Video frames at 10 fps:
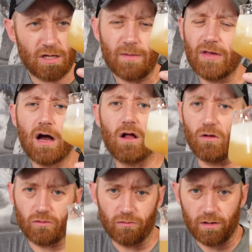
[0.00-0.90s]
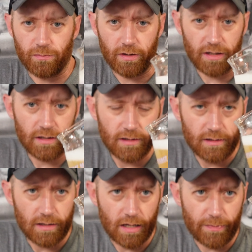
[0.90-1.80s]
They, they all look really pretty.
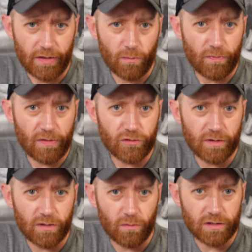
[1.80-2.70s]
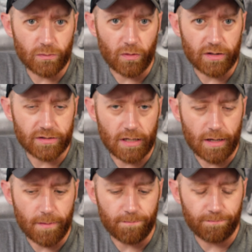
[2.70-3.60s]
Um, the other the other two I did was was
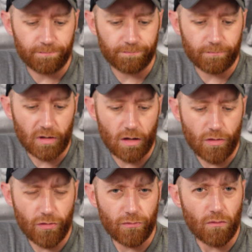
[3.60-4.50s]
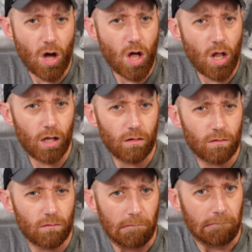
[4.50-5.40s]
um, Thrall
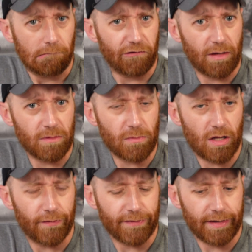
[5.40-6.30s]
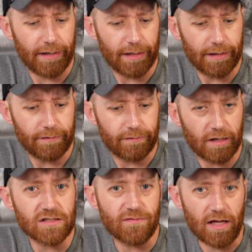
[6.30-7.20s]
Family Malt and
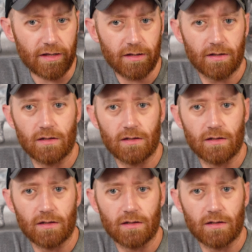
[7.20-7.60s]
Hudson Valley.